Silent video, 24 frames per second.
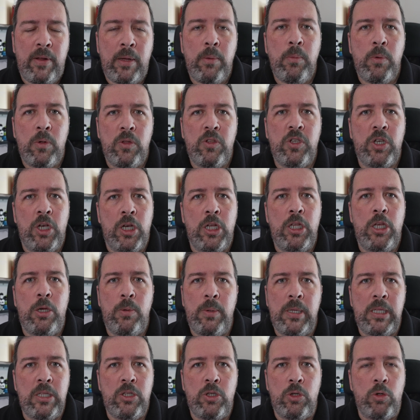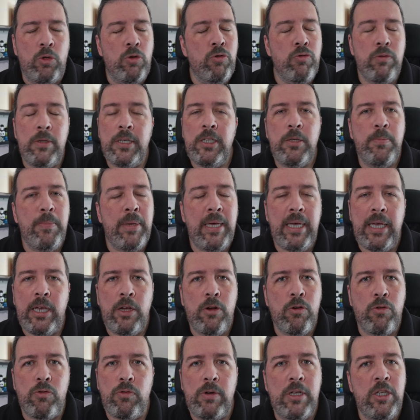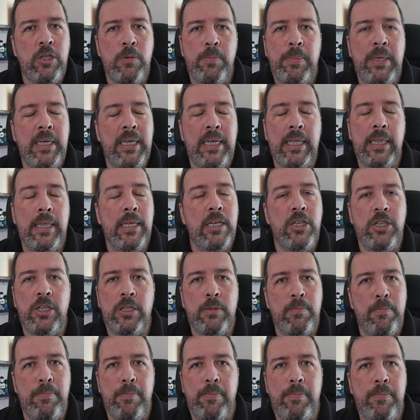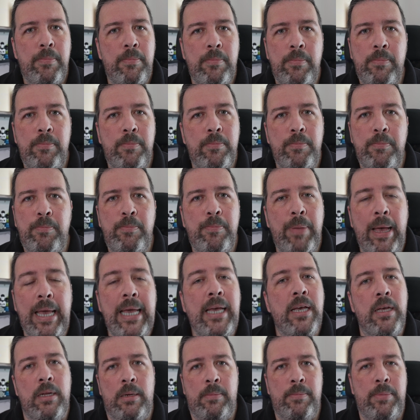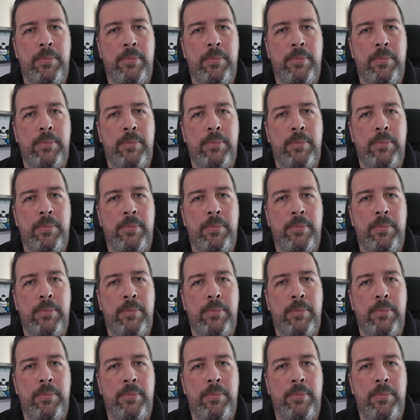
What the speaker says: It will turn you into crispy, delicious bacon